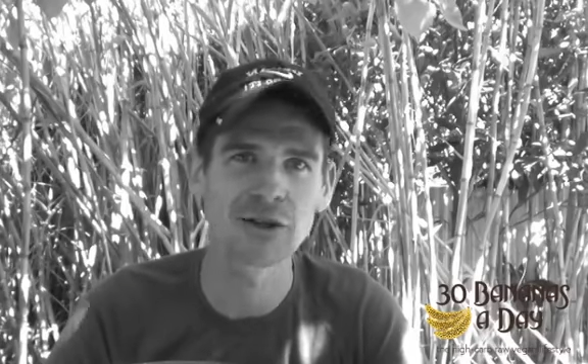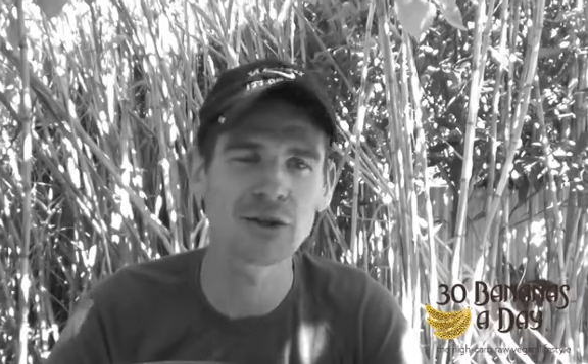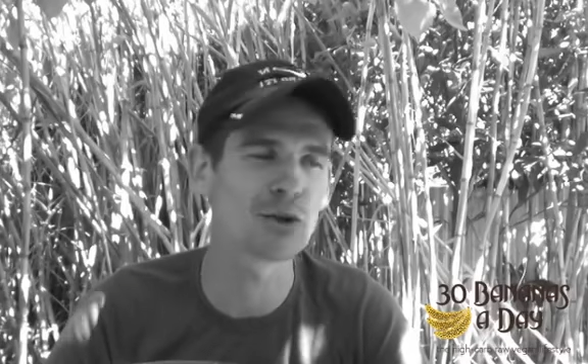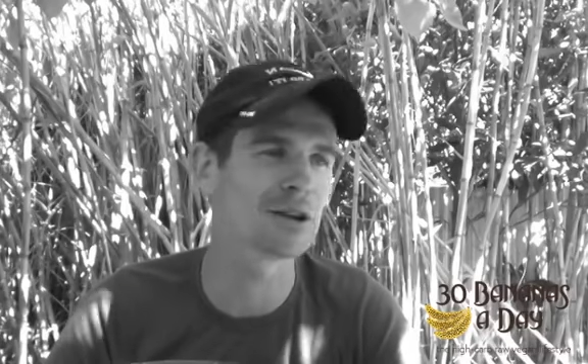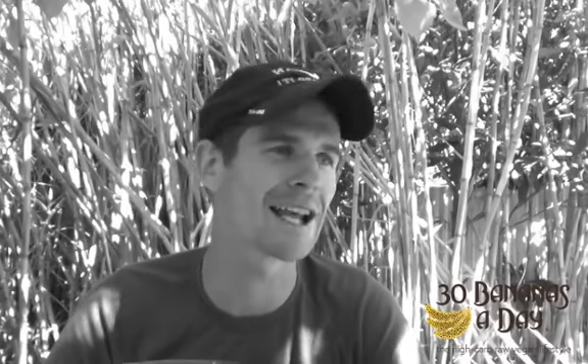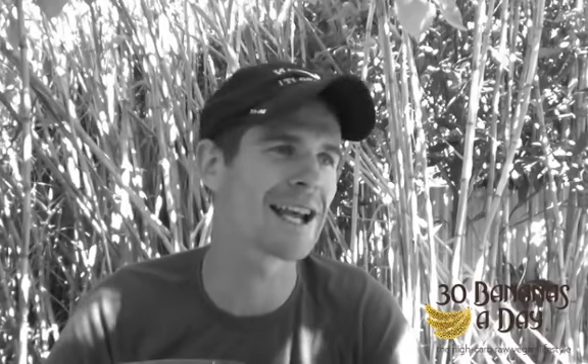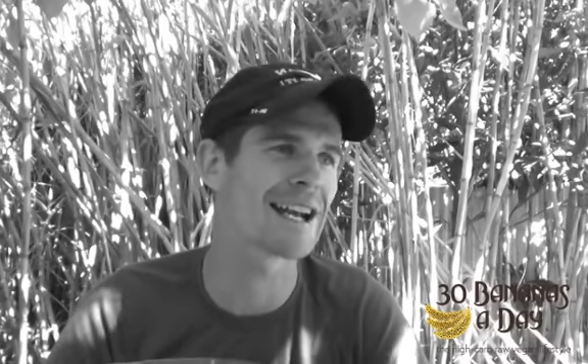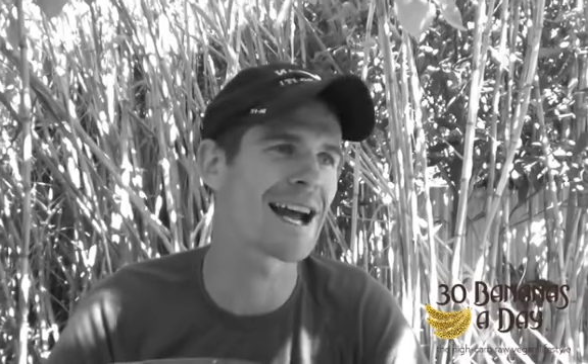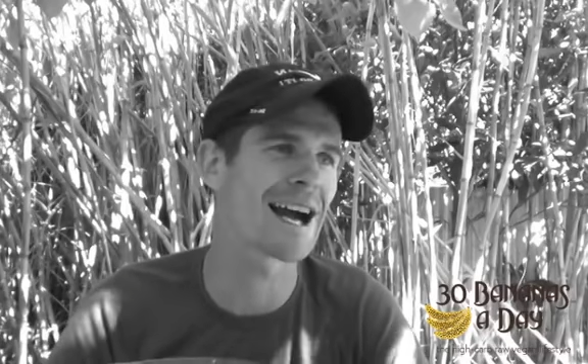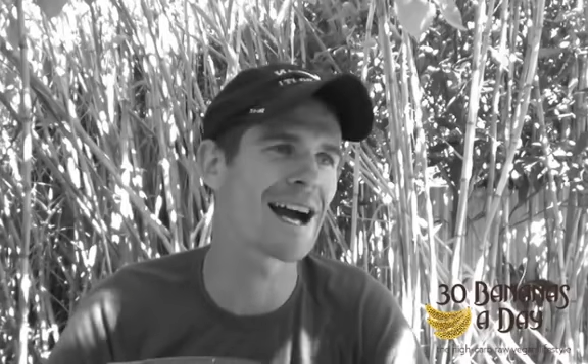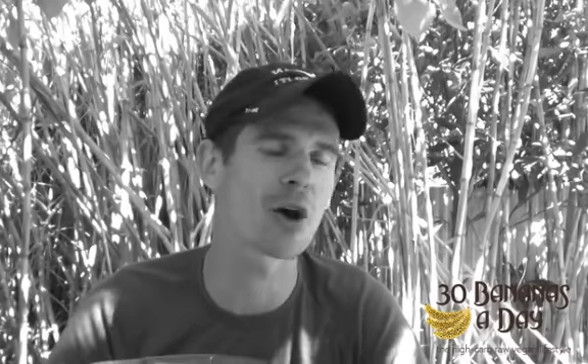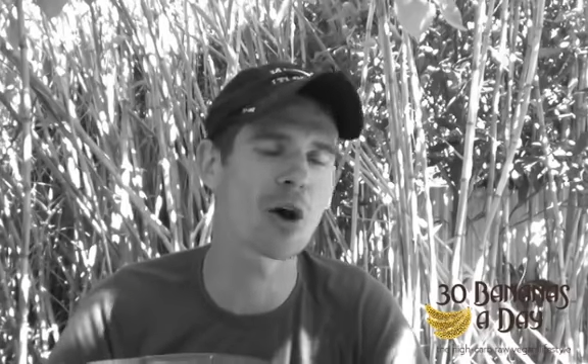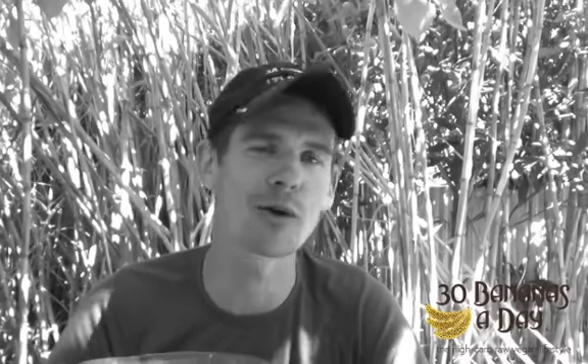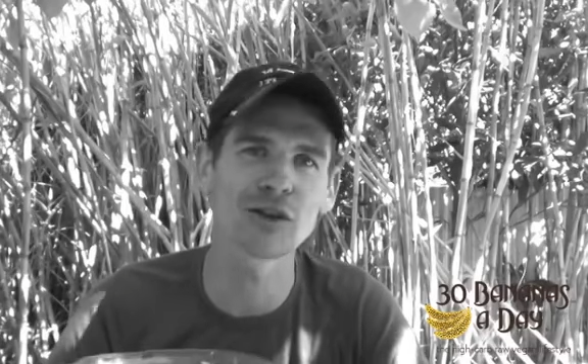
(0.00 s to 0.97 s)
You lean
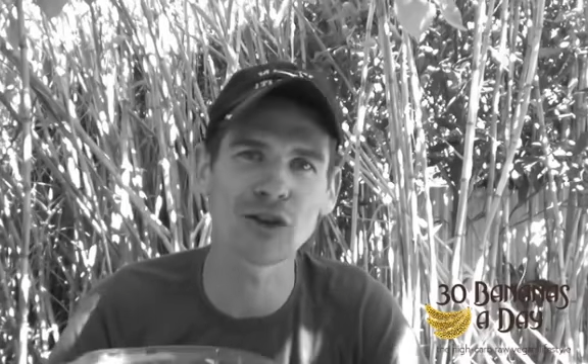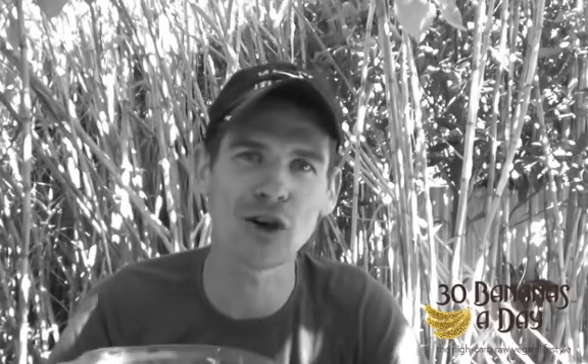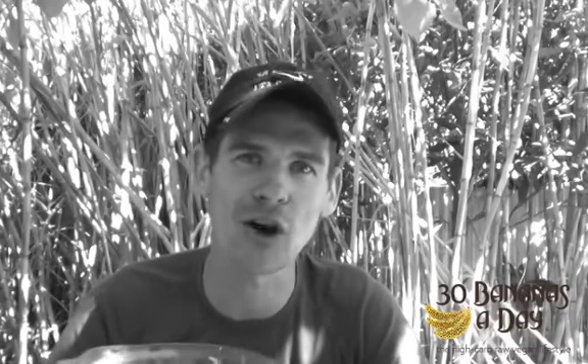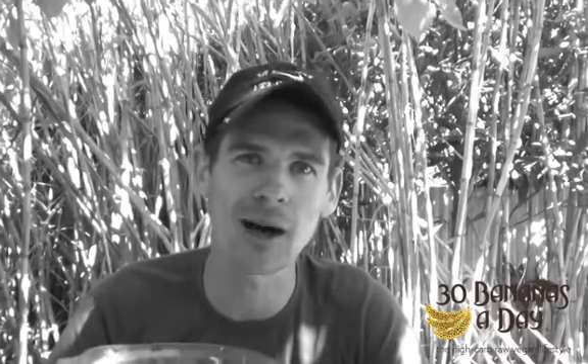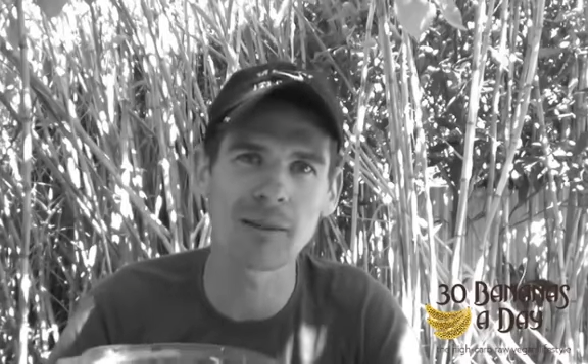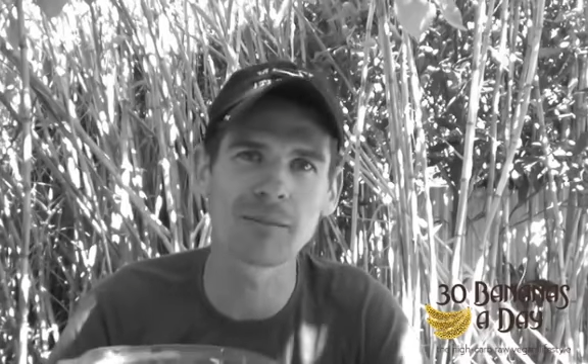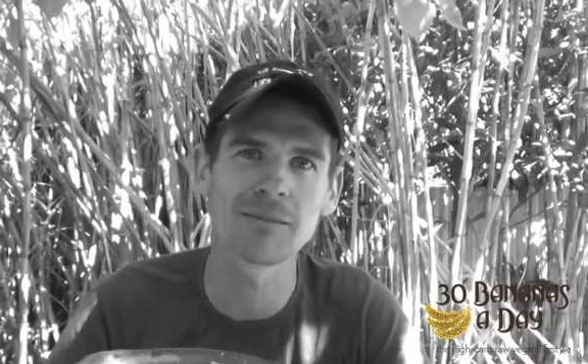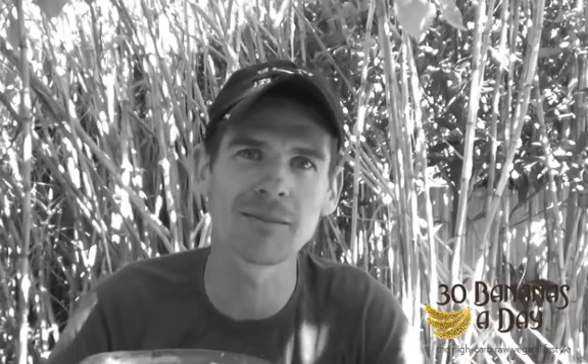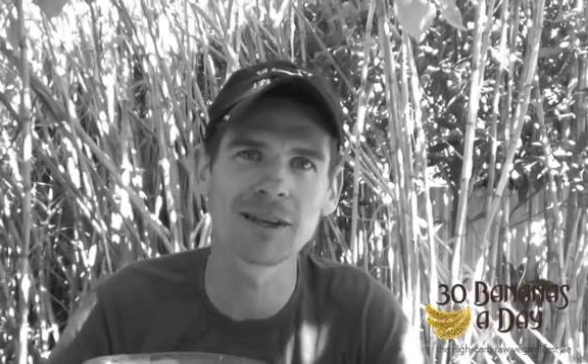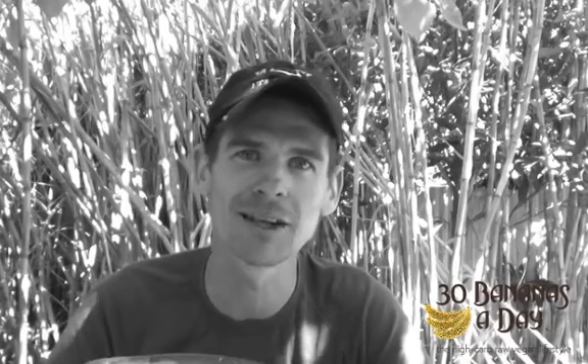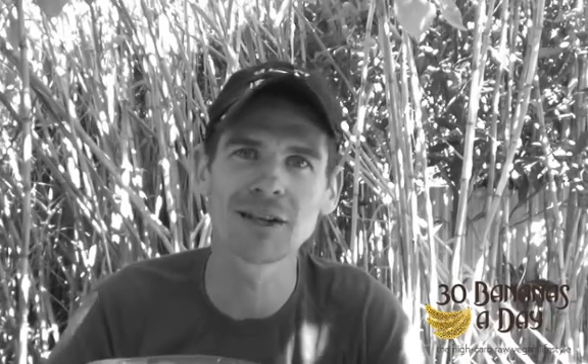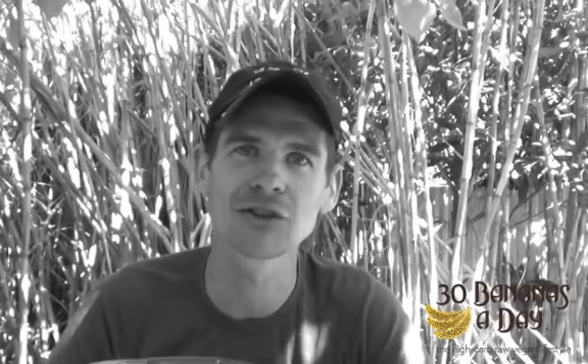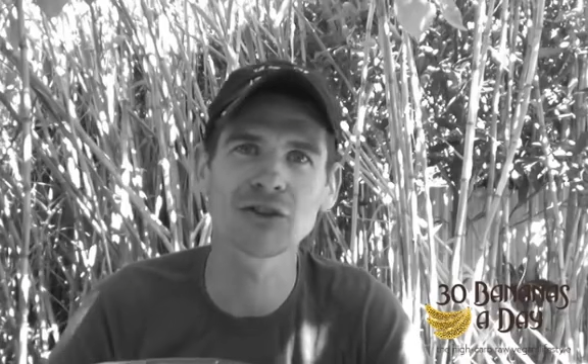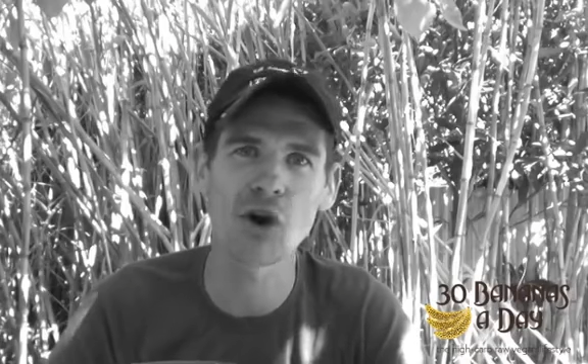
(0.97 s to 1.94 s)
out over time
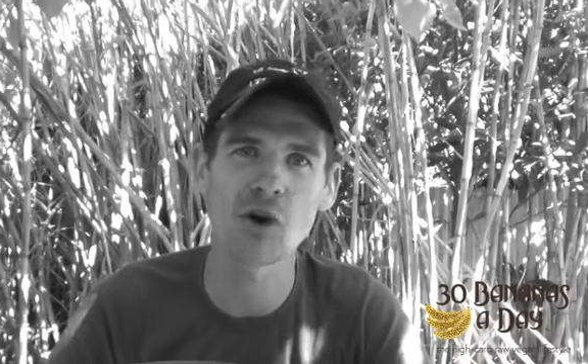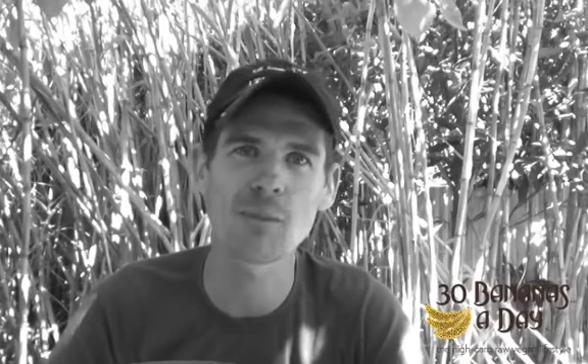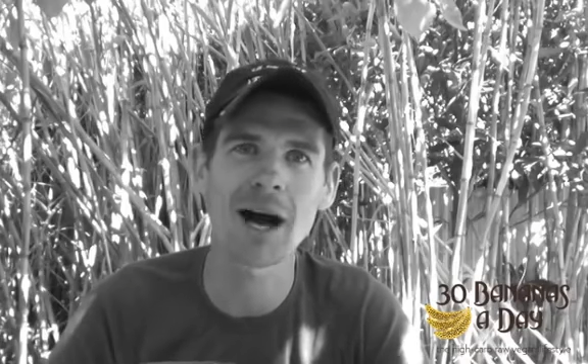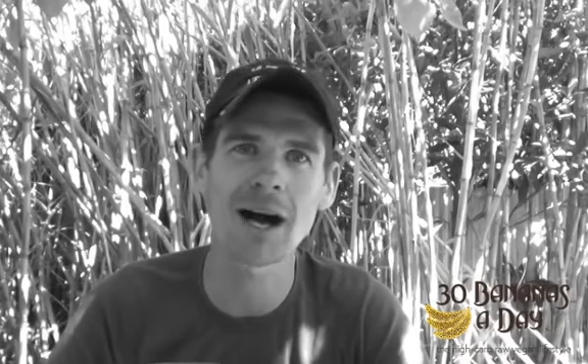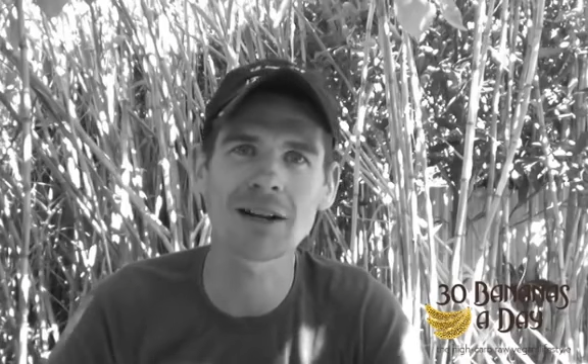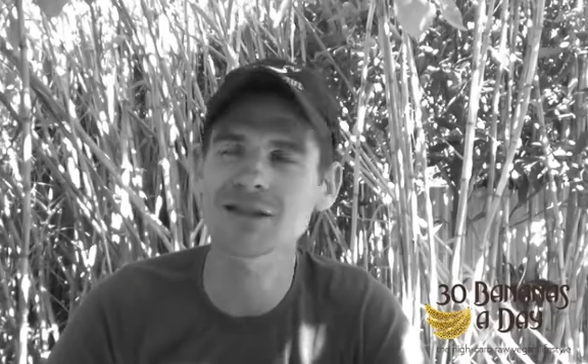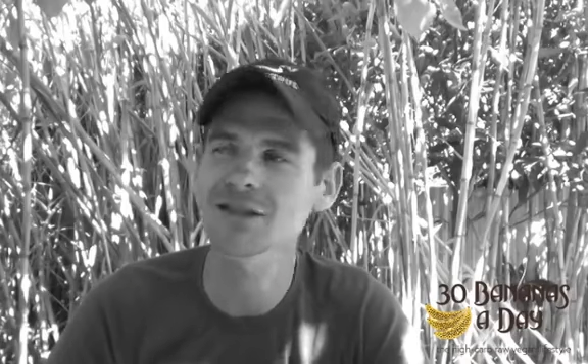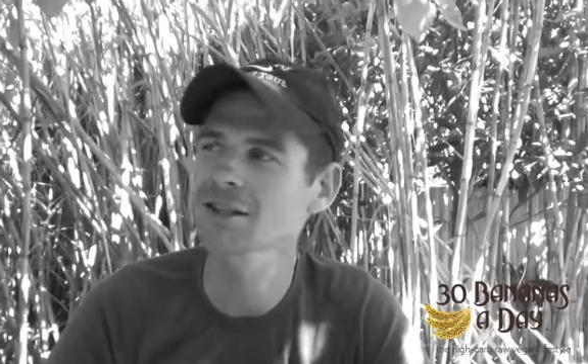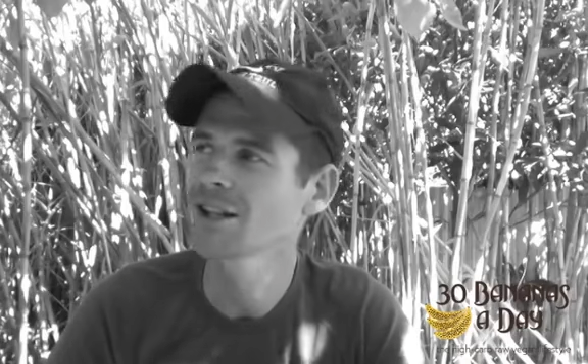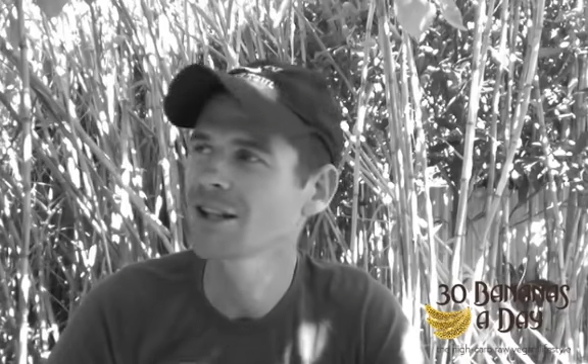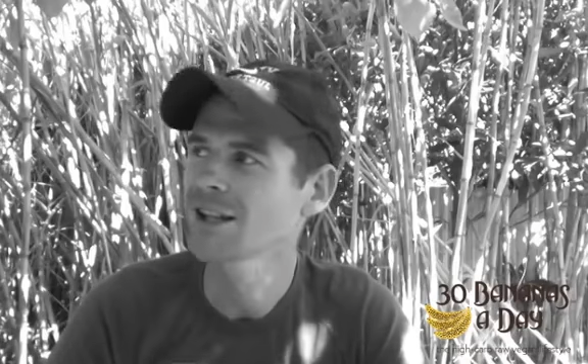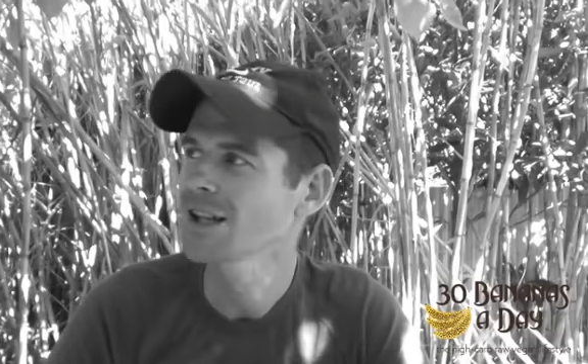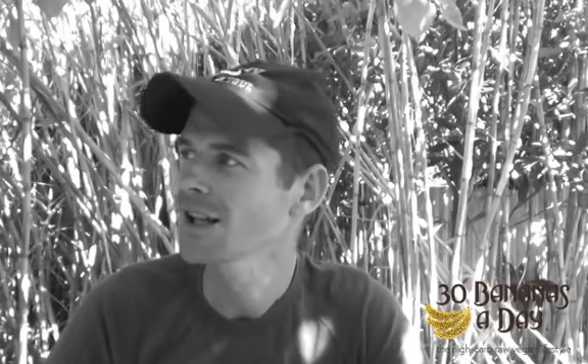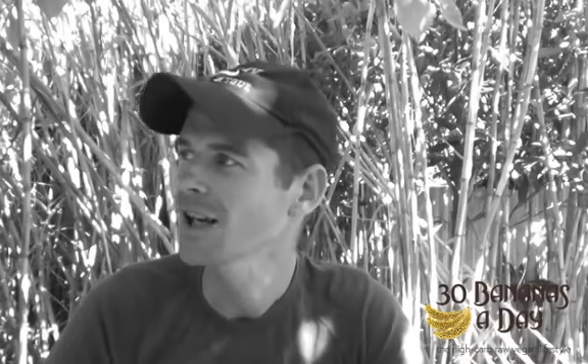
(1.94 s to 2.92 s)
so much.
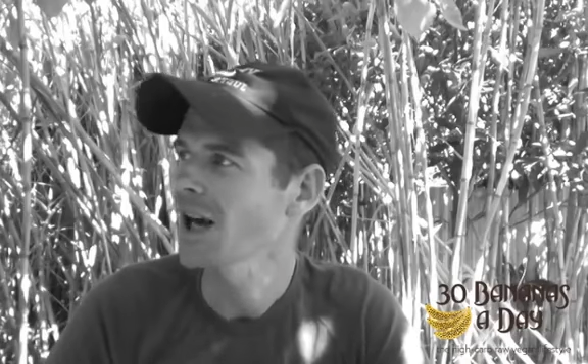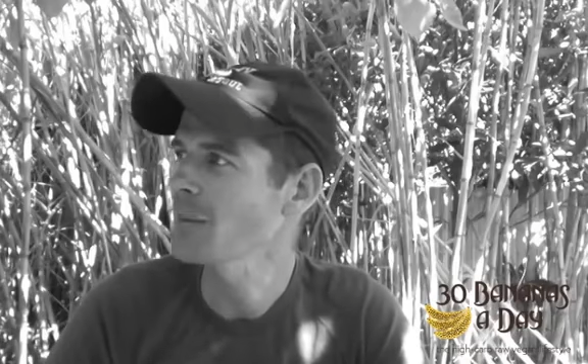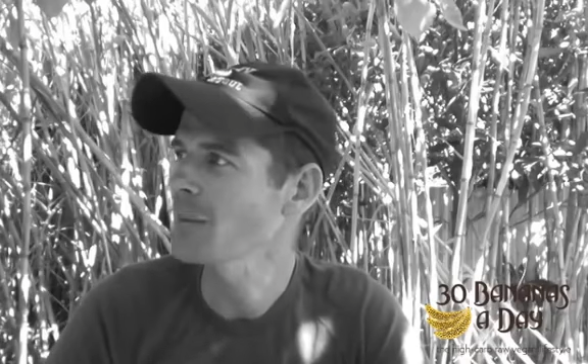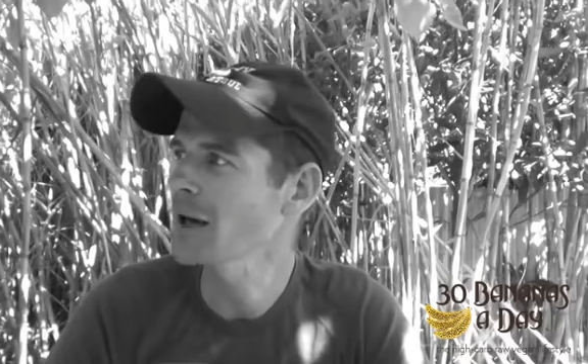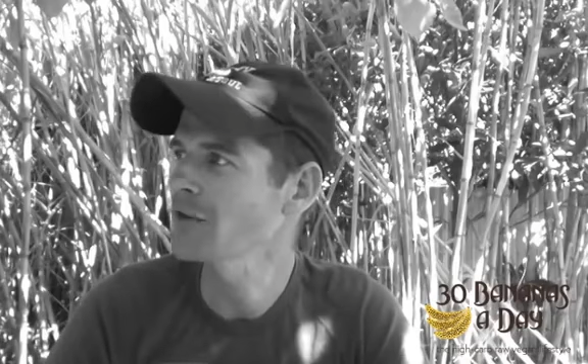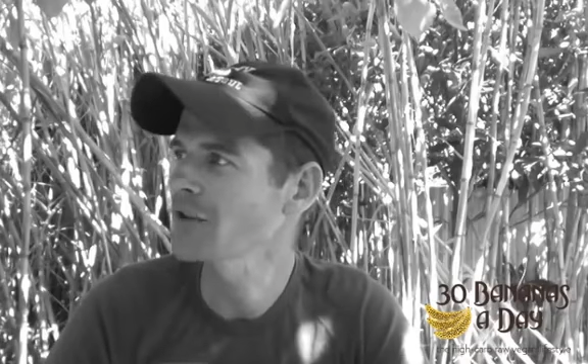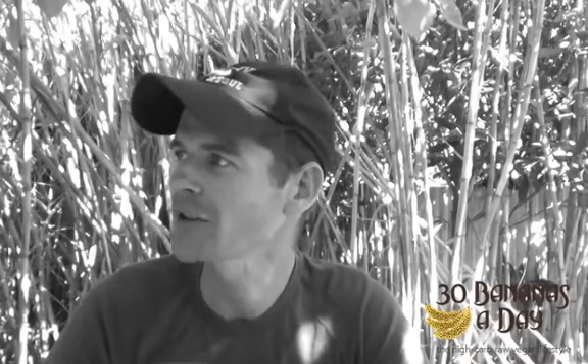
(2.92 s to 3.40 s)
I mean, if